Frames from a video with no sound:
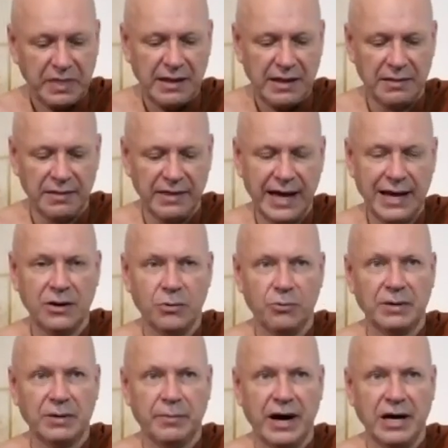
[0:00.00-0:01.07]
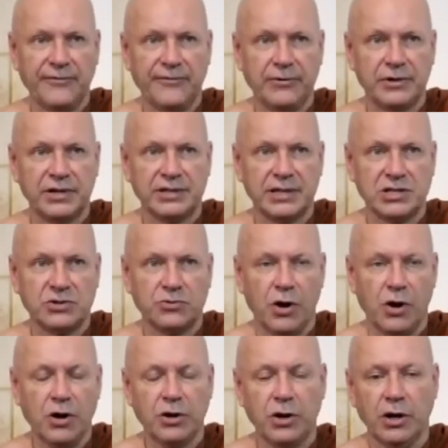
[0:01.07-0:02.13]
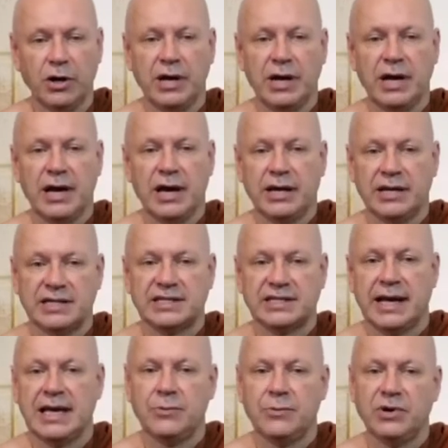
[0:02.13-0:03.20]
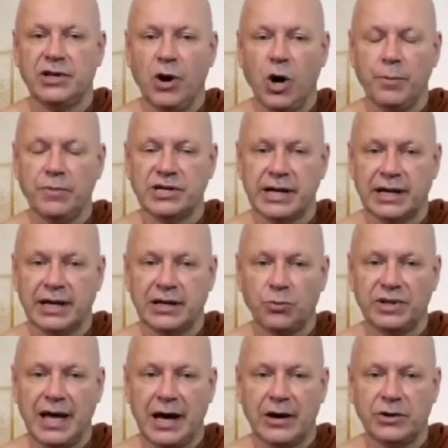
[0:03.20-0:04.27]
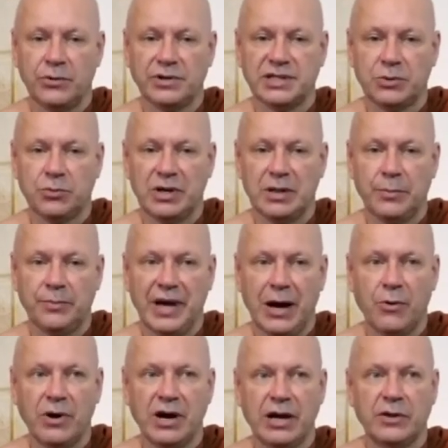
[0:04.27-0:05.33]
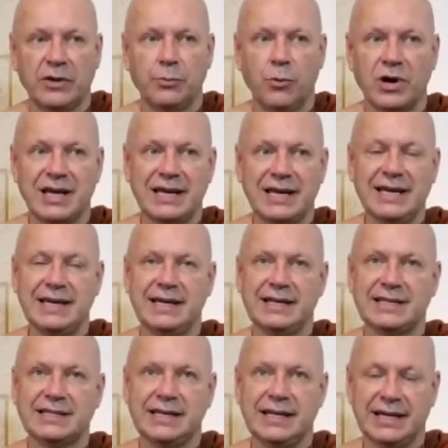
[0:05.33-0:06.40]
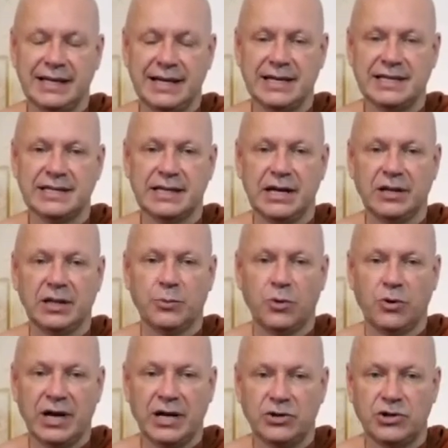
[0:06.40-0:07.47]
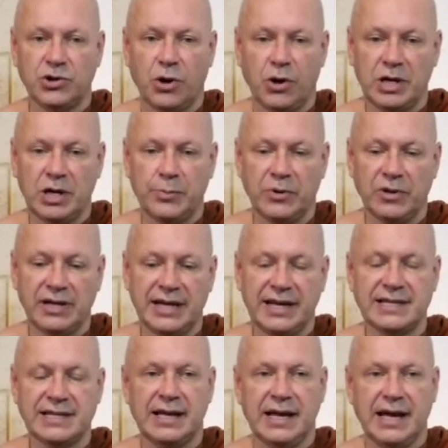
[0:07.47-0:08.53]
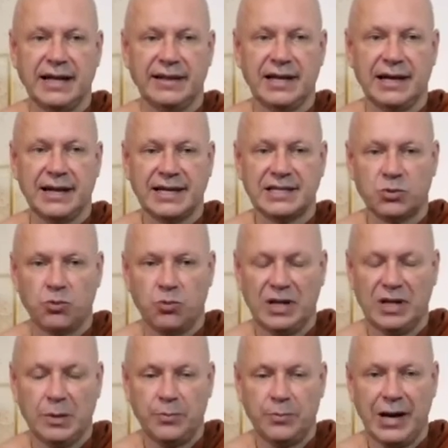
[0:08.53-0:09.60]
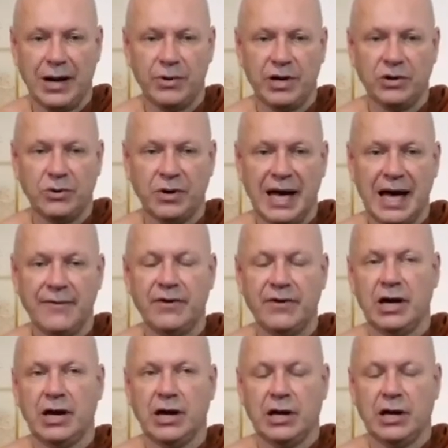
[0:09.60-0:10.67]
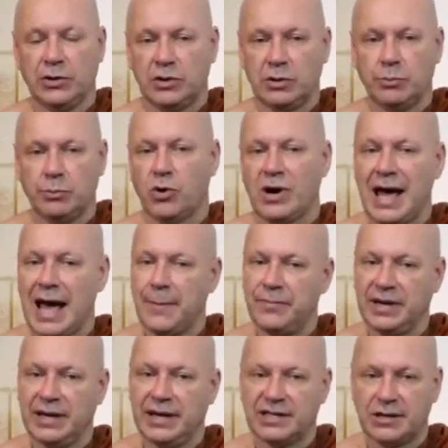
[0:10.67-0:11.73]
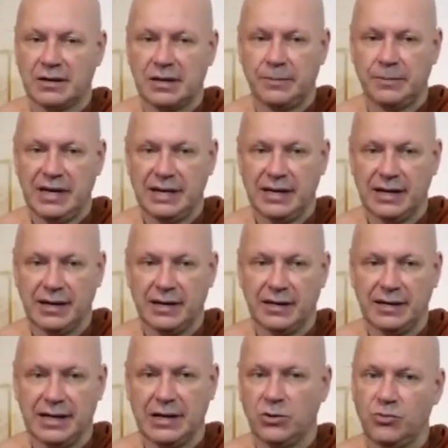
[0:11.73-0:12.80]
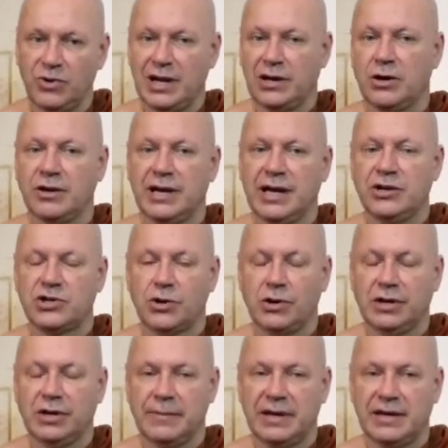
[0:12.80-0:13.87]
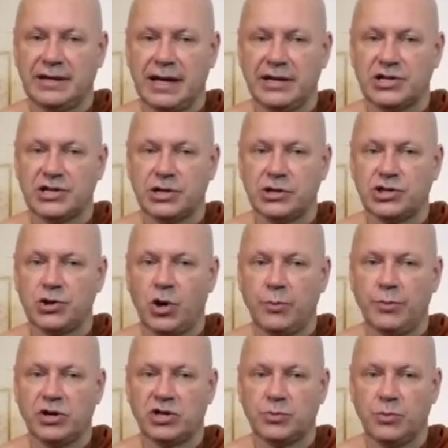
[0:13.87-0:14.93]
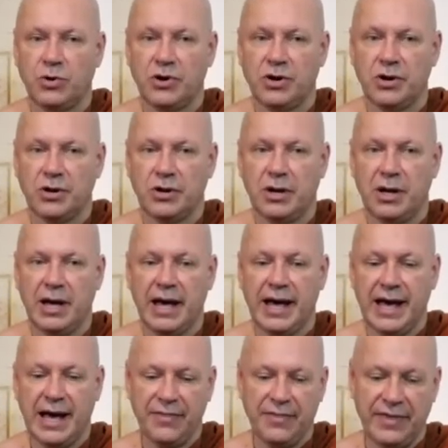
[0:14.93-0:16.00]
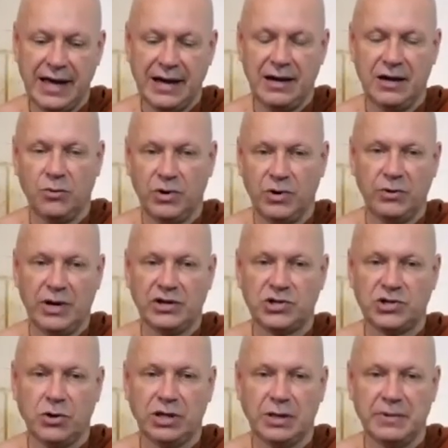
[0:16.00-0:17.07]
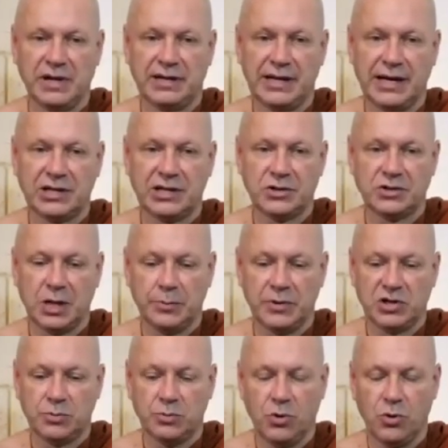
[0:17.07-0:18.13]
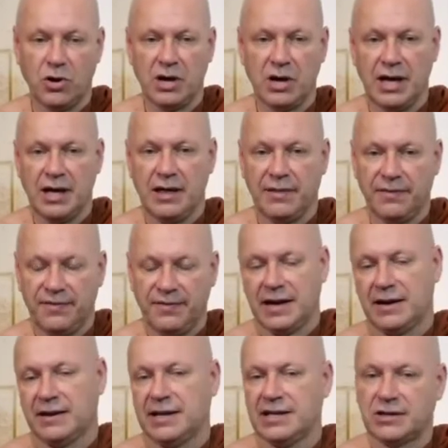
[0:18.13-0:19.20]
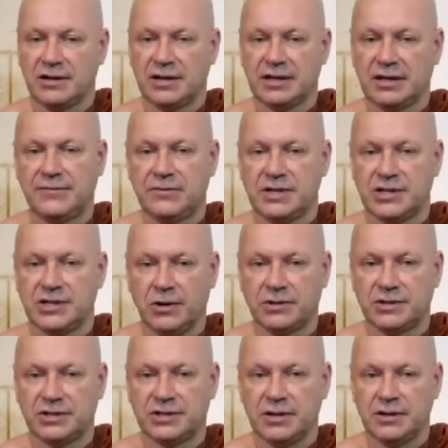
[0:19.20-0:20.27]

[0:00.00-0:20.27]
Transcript: Then when mindfulness is strong, stay with the object without using willpower. The more easy it is, the more enjoyable it is, the less willpower you have, the more happy it's going to be. You're really going to enjoy the meditation so much more. And then when you enjoy the meditation so much more, then it's going to give results.